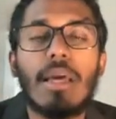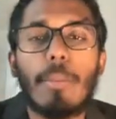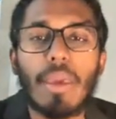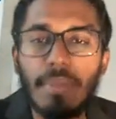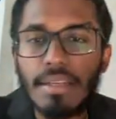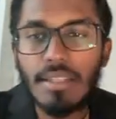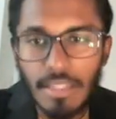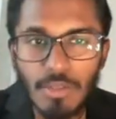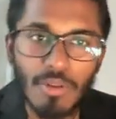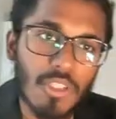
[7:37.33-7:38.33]
payment
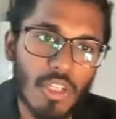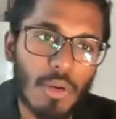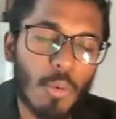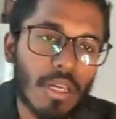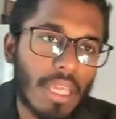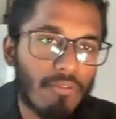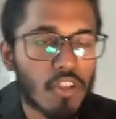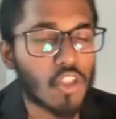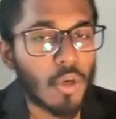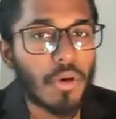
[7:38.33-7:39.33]
this one was not working. If it's
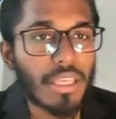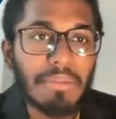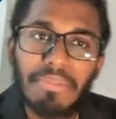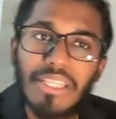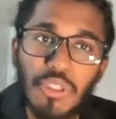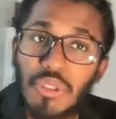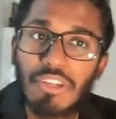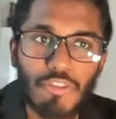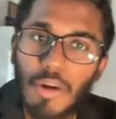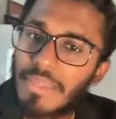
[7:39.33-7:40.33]
not working, please do
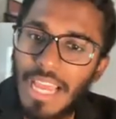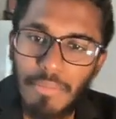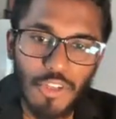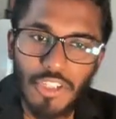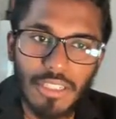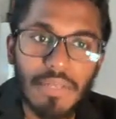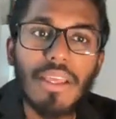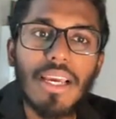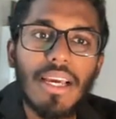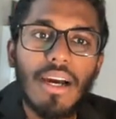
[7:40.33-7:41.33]
inform the admission team.
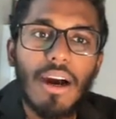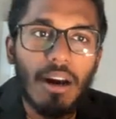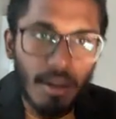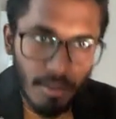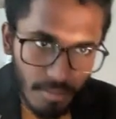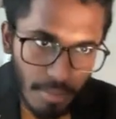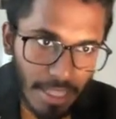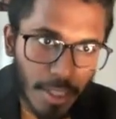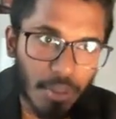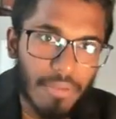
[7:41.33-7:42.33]
Mail
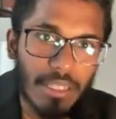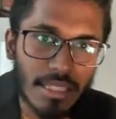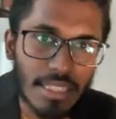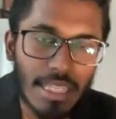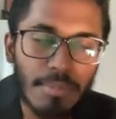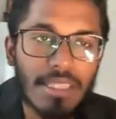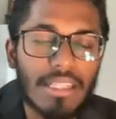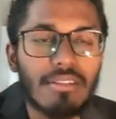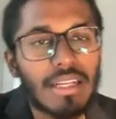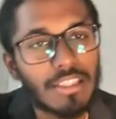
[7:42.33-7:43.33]
the university them
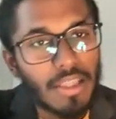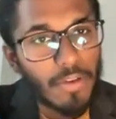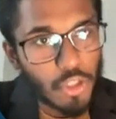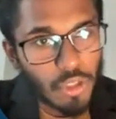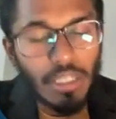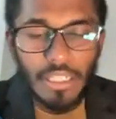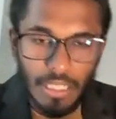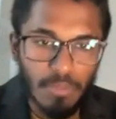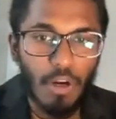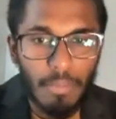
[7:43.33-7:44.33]
itself, and they will surely
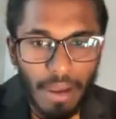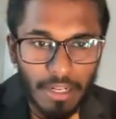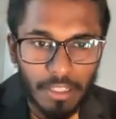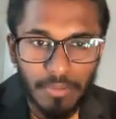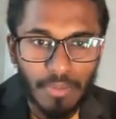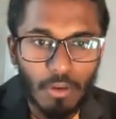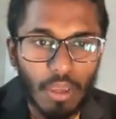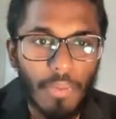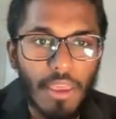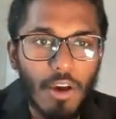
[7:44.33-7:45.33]
respond back to you.
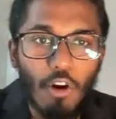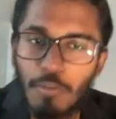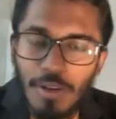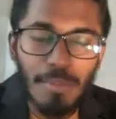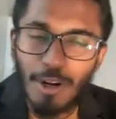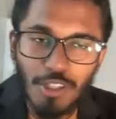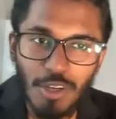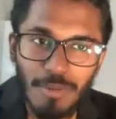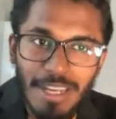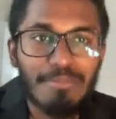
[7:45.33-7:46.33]
Okay, hopefully, I'm not sure
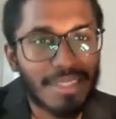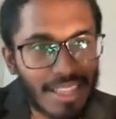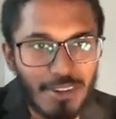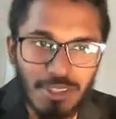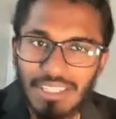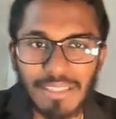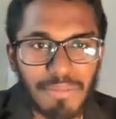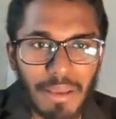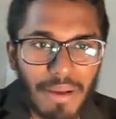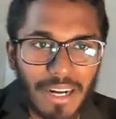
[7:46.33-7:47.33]
when, but they will surely
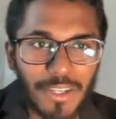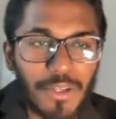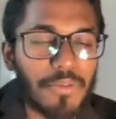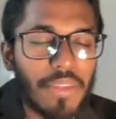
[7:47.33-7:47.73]
reply back to you.